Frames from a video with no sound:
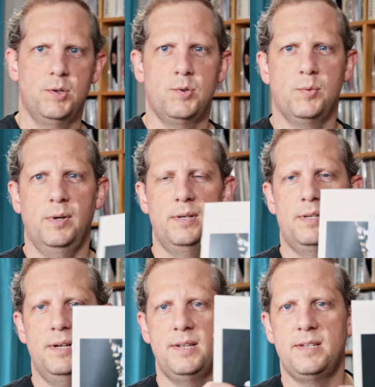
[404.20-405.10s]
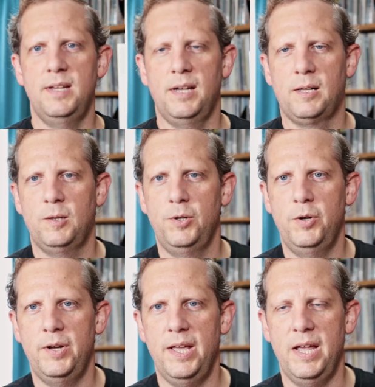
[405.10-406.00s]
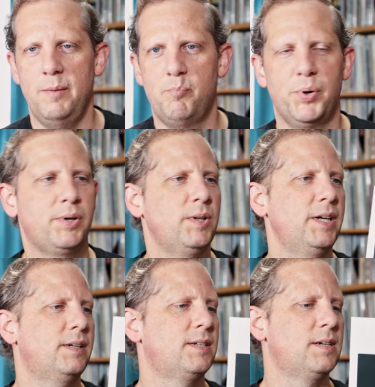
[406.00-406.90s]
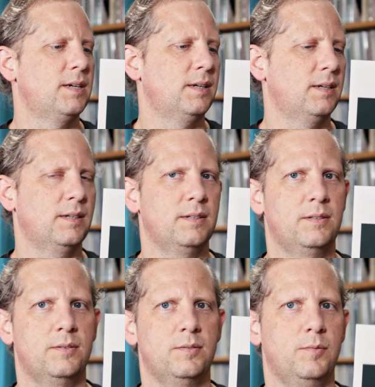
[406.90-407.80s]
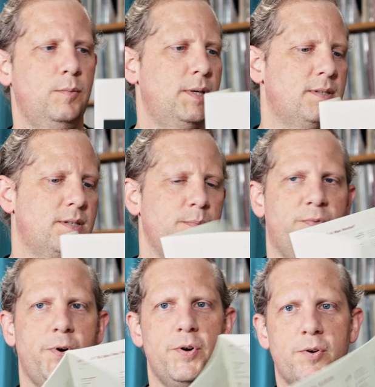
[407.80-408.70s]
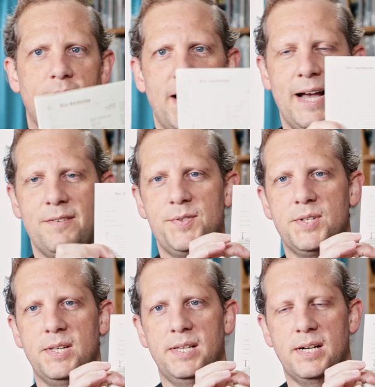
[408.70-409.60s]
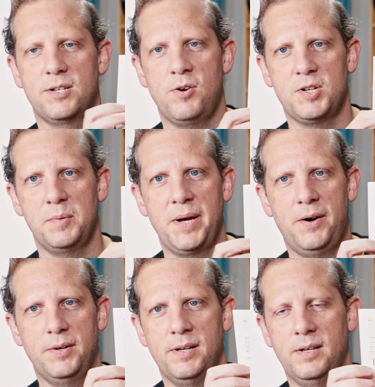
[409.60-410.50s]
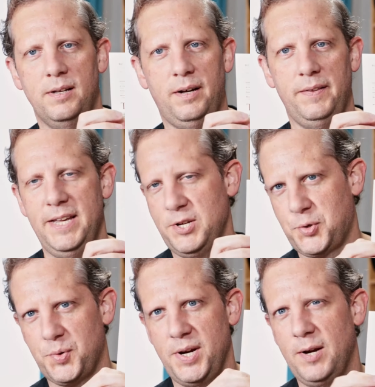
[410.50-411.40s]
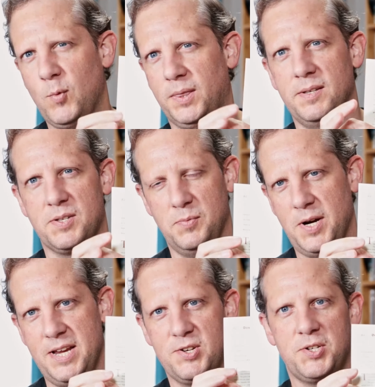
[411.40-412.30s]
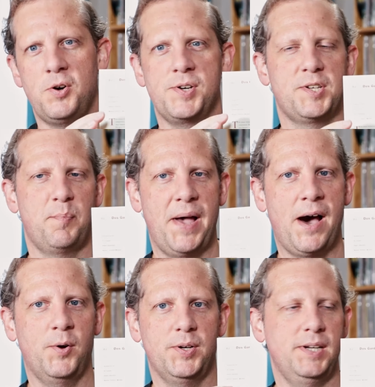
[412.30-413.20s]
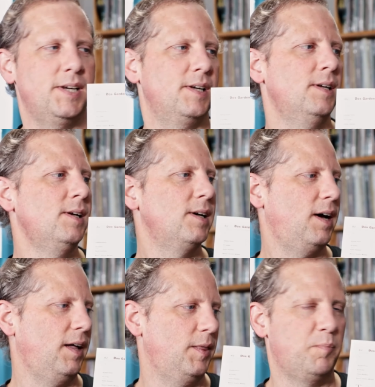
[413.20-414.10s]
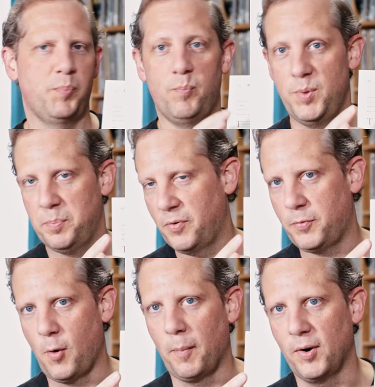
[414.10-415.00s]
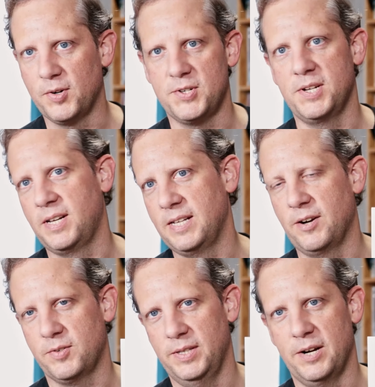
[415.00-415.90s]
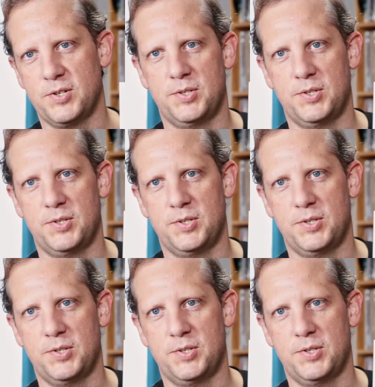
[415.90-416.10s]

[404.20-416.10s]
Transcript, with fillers: This one does include a booklet with some photographs, and then it talks about the history and what each song is about, and the performers and their